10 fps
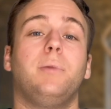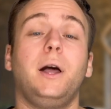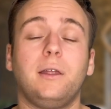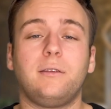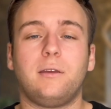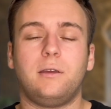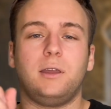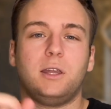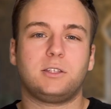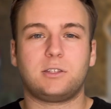but
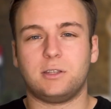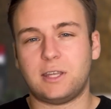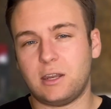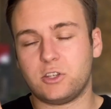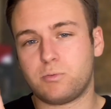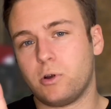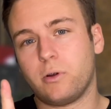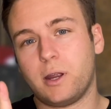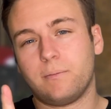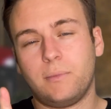it's the tetanus
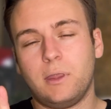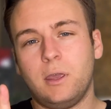program.